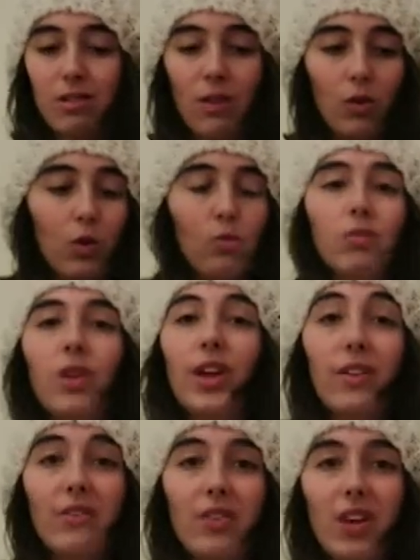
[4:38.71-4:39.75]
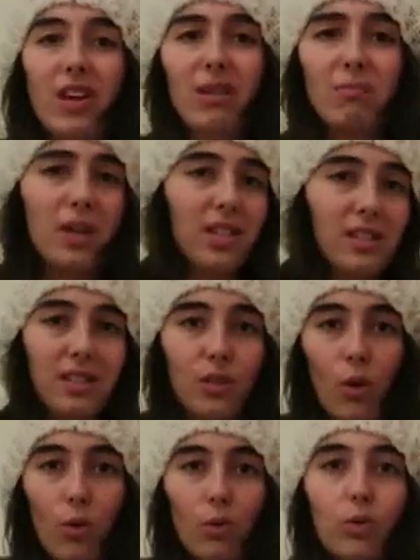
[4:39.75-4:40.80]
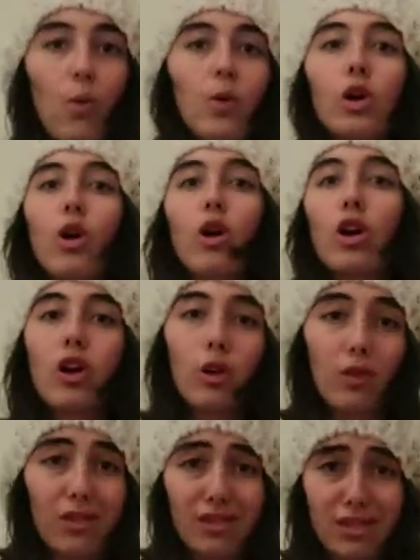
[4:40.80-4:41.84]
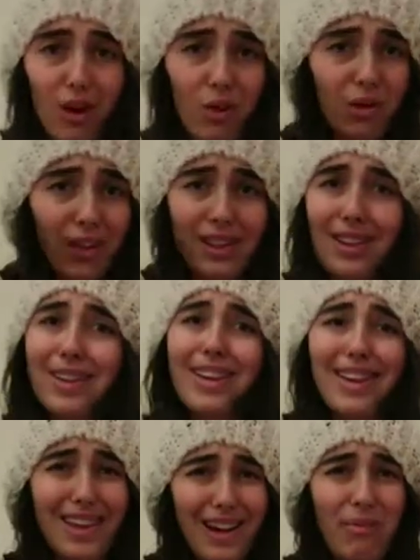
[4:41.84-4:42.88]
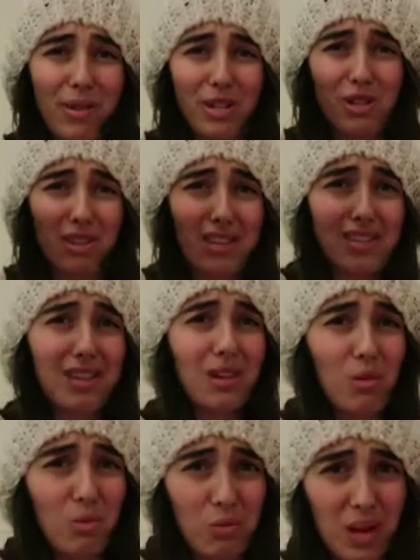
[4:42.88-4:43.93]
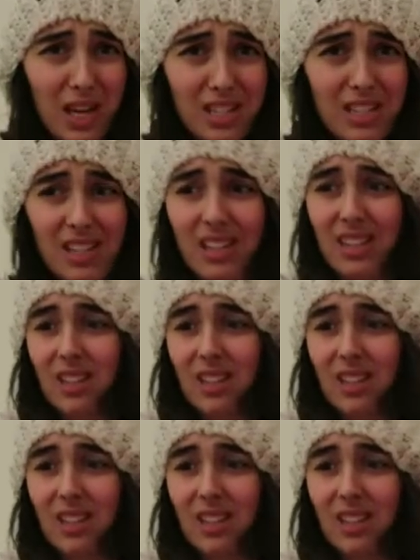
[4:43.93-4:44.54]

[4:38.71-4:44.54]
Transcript: if you live in a place that's cold or you're gonna go to the snow, like get a bunch of these. Great.